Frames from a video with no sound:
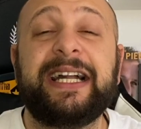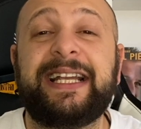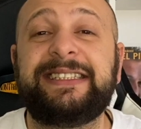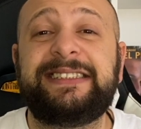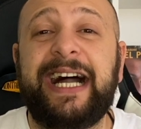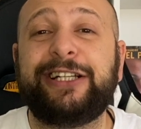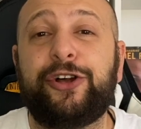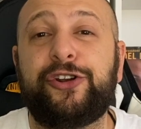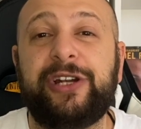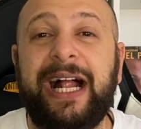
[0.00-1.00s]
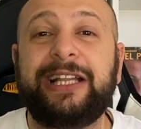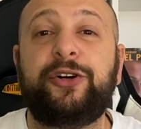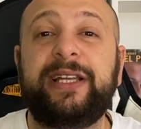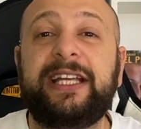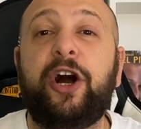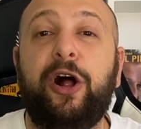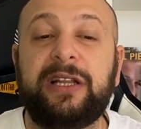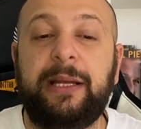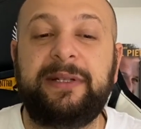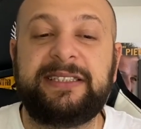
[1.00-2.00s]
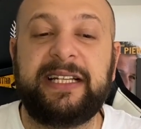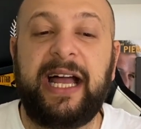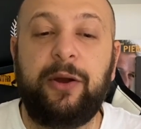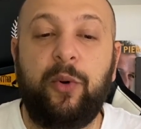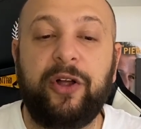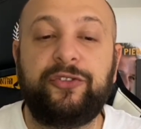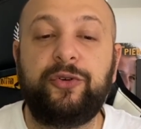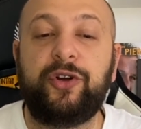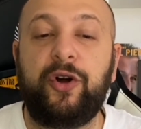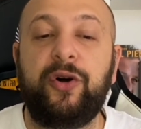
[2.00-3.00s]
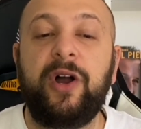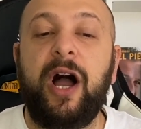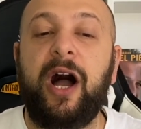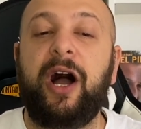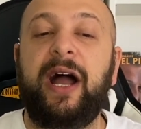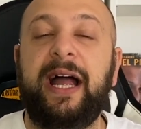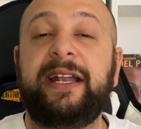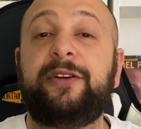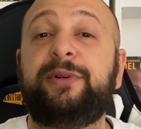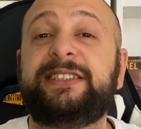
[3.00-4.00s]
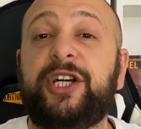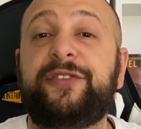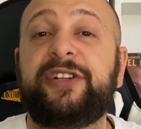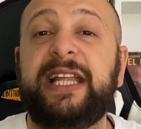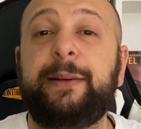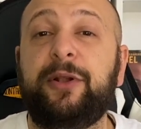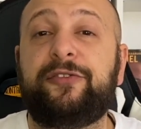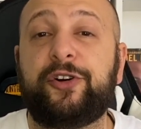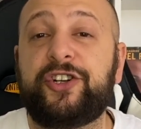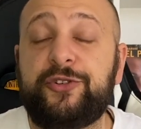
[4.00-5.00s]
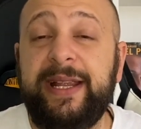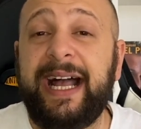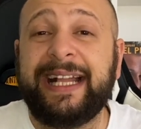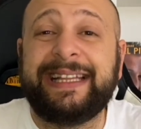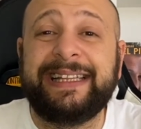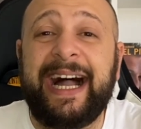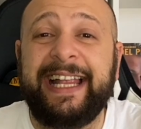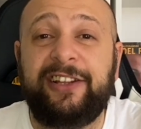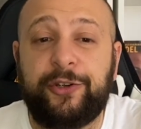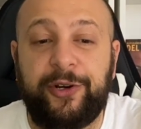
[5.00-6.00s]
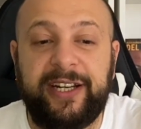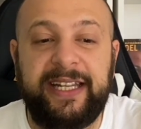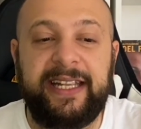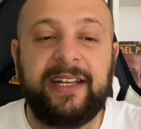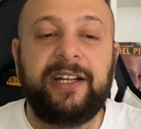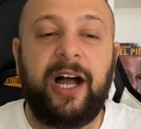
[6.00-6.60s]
Cristiano Ronaldo, he called them, he said, I want to go and reserve a table for 3 at 9:30.